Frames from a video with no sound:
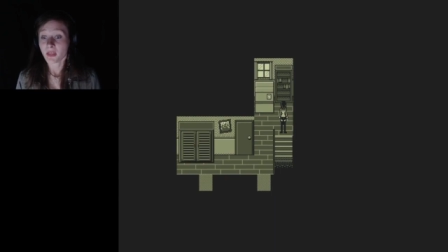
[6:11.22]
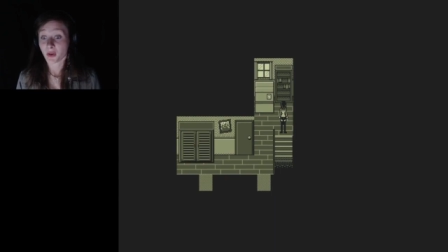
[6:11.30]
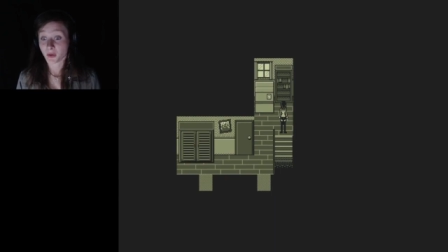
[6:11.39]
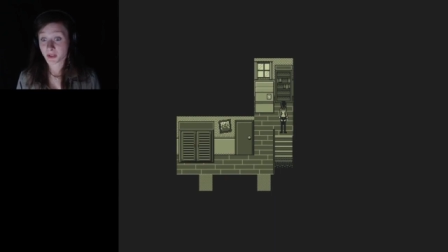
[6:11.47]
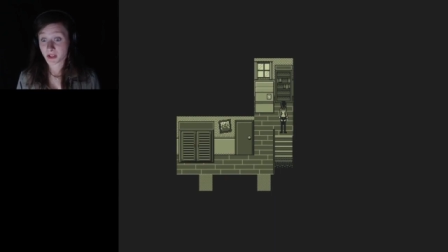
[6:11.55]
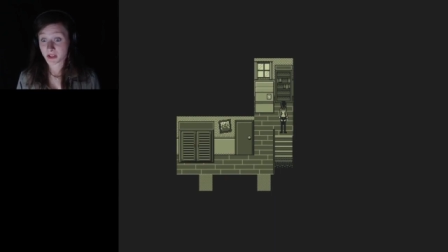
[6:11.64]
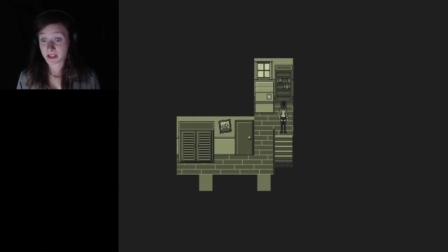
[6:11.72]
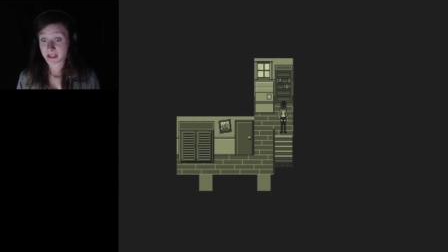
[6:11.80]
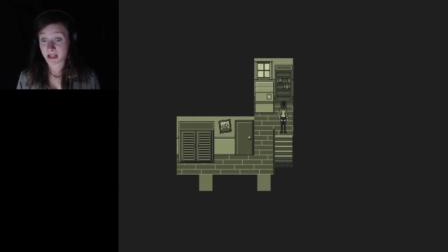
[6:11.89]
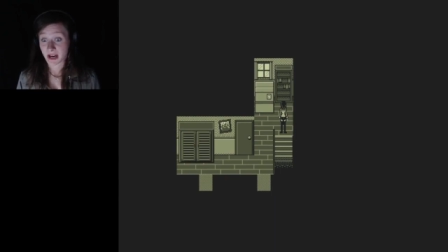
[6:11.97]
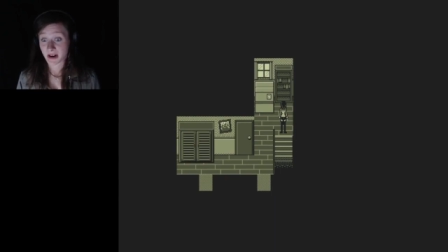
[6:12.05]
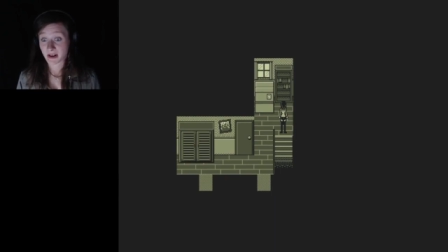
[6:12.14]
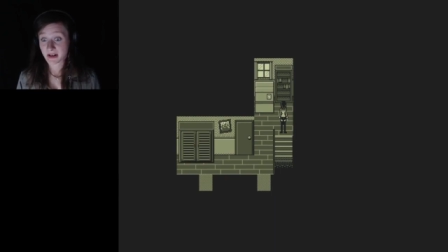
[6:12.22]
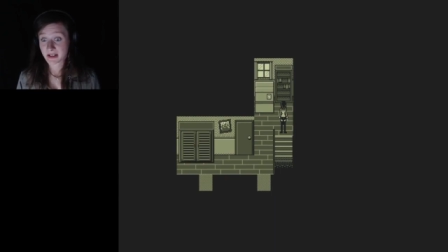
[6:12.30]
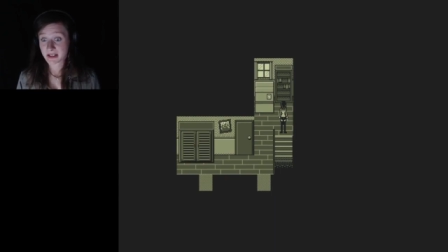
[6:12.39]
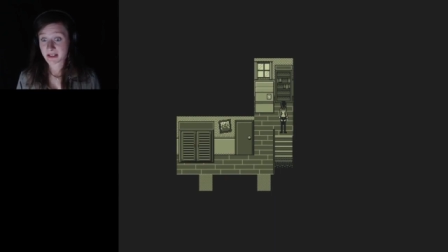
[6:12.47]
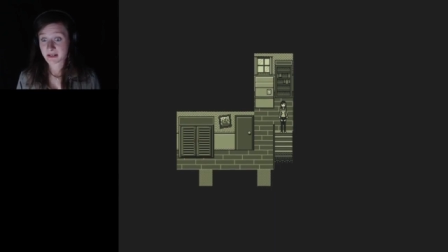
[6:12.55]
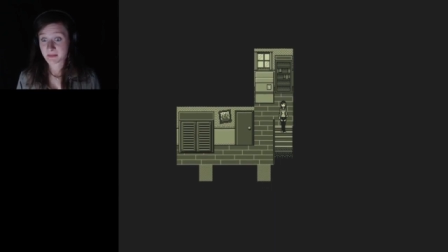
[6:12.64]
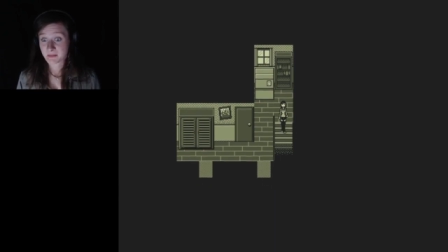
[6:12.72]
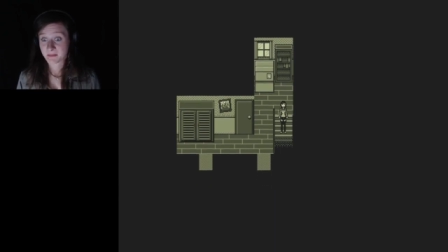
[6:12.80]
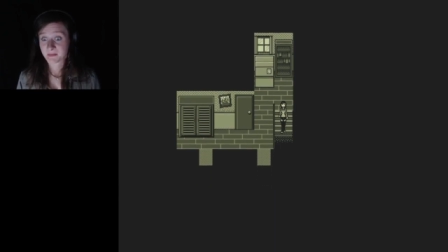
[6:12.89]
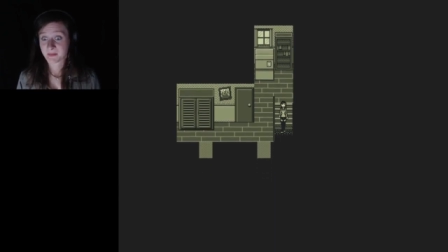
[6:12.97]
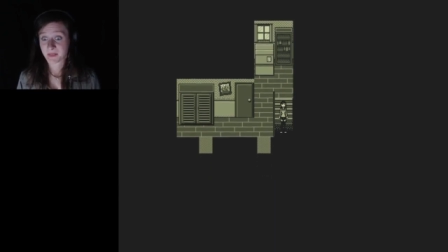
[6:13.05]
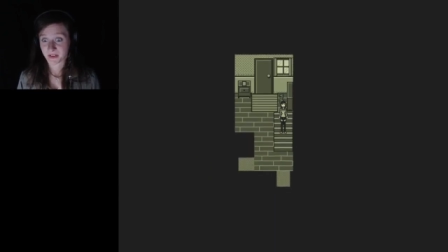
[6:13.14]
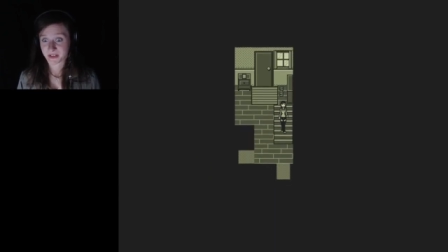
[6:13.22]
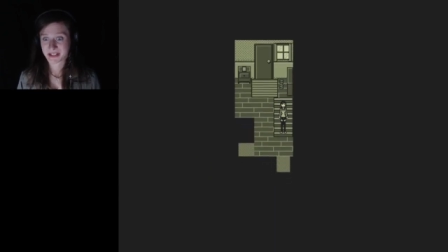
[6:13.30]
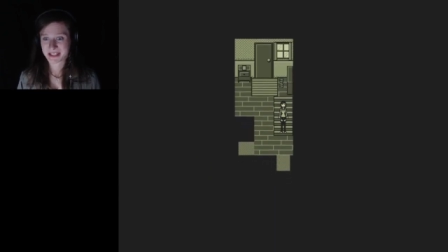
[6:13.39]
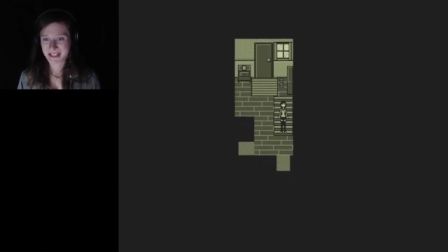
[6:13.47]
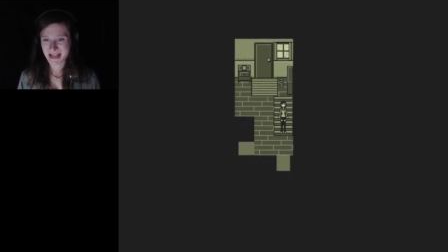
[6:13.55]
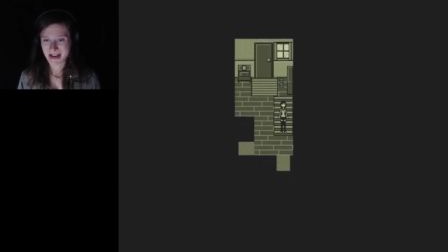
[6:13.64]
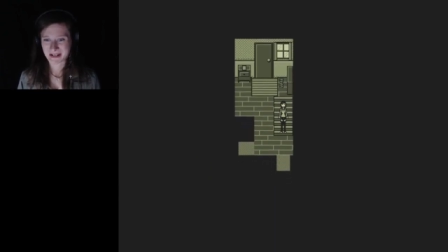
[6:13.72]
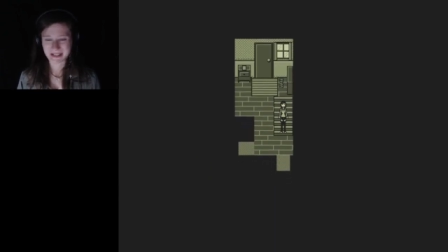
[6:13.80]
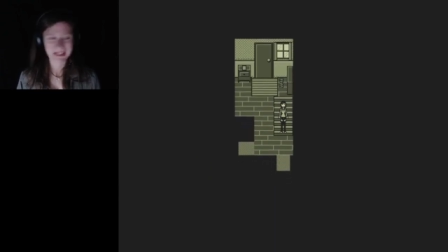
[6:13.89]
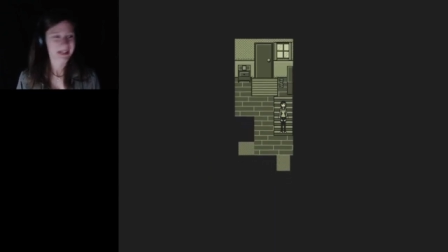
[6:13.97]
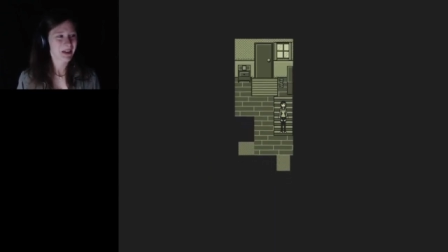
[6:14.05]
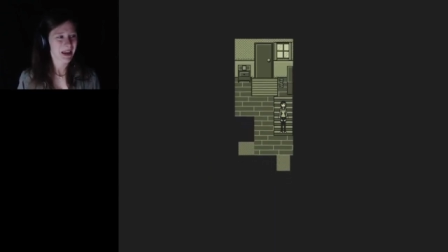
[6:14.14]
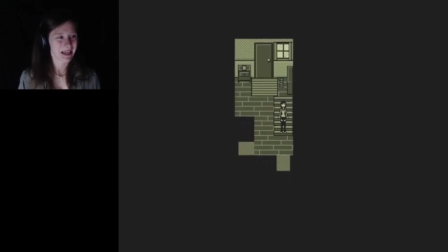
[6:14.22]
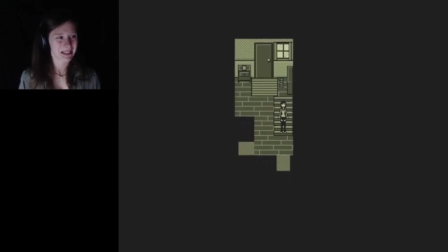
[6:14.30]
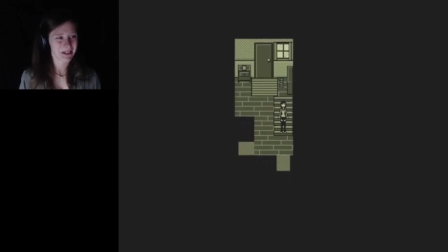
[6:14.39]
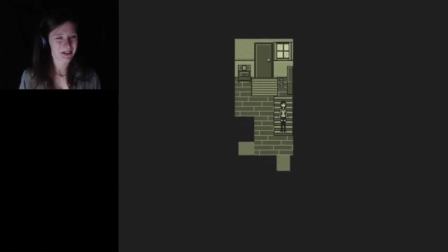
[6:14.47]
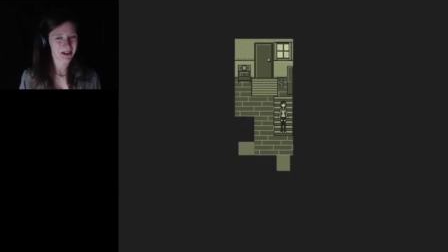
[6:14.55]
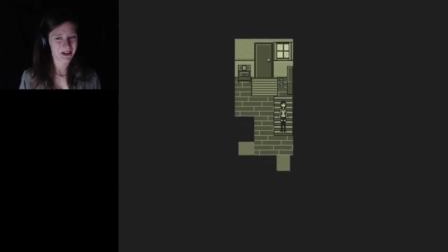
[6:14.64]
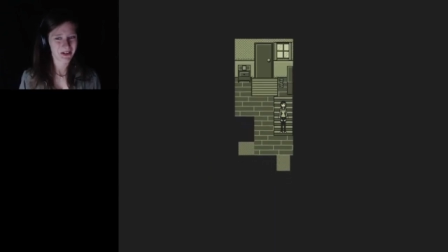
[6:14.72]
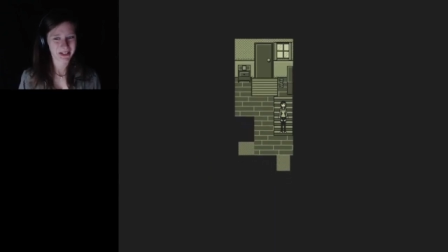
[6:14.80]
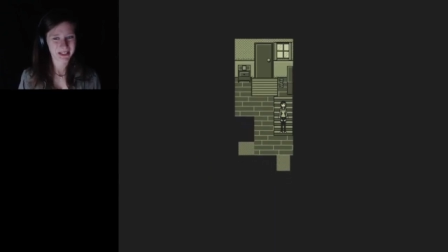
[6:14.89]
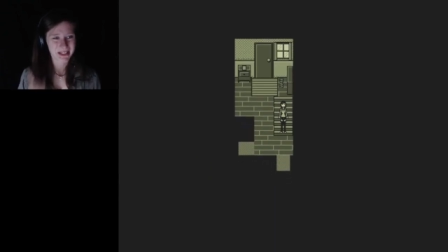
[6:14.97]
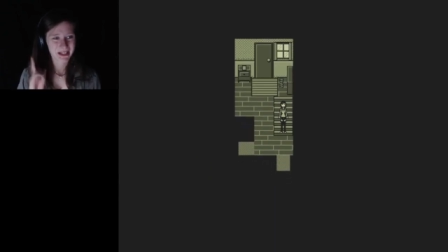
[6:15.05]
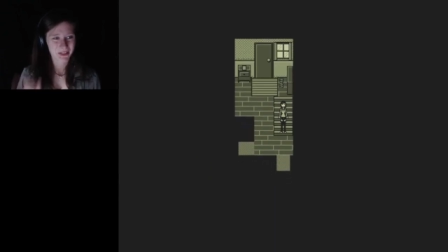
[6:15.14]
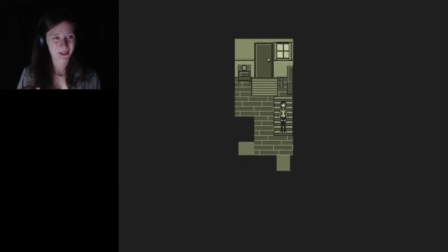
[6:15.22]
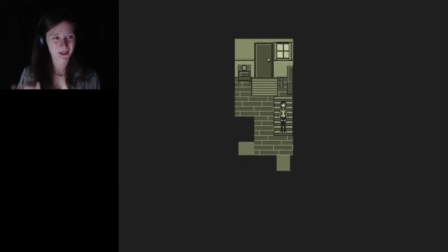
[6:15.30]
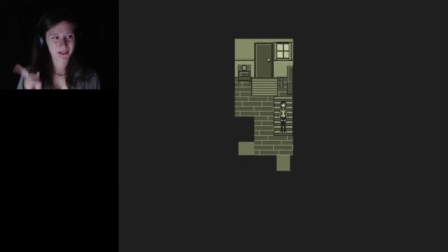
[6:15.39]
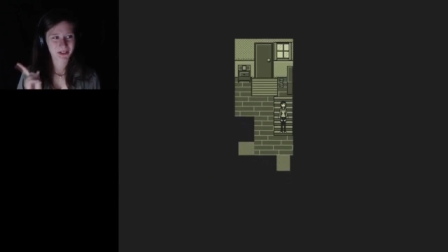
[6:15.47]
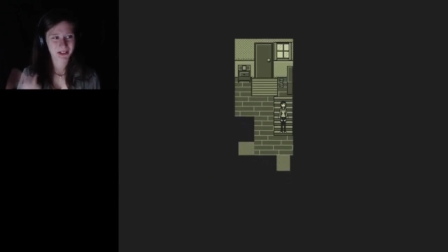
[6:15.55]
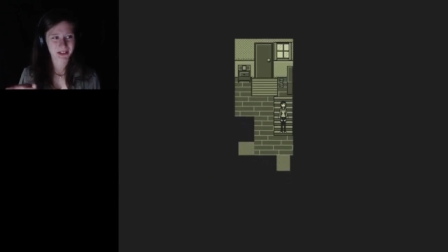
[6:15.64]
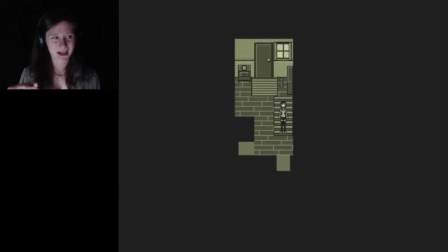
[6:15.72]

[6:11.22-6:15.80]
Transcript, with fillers: those are stairs. Those are stairs. Okay, so you notice, those are